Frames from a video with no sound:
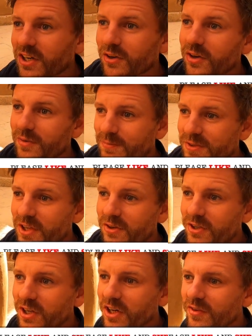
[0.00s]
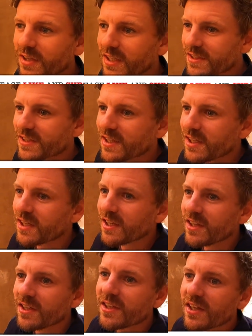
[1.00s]
car- uh, stone carvings,
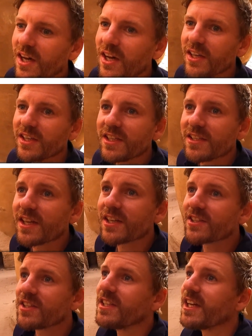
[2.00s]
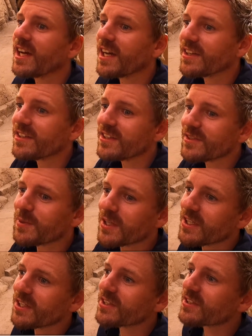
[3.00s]
uh, he's actually had his
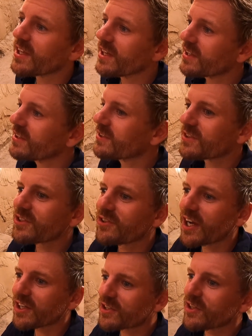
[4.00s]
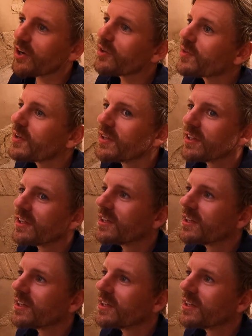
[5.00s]
penis like scratched off.